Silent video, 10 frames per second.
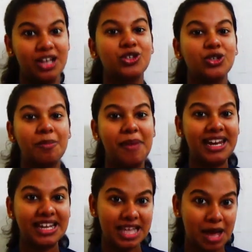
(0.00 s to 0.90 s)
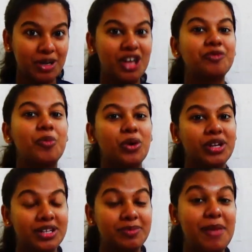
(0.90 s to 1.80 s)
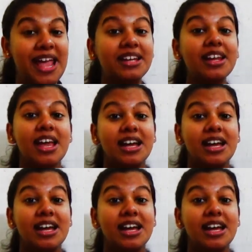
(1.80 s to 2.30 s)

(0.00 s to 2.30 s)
So, the main example of main